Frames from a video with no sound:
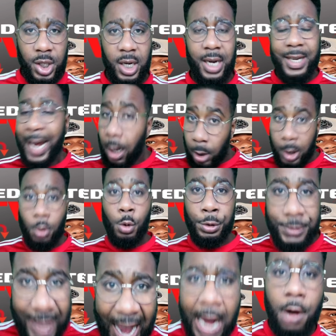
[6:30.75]
And that equals
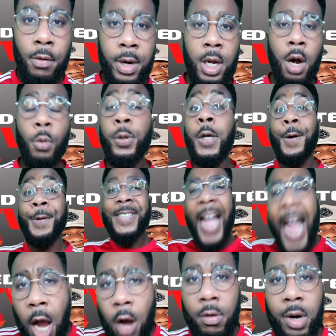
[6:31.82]
diarrhea. We are
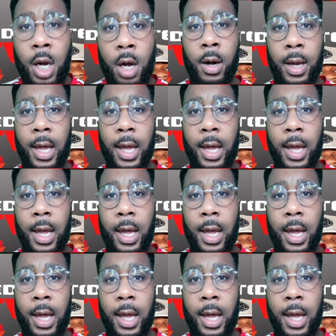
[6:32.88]
diarrhea,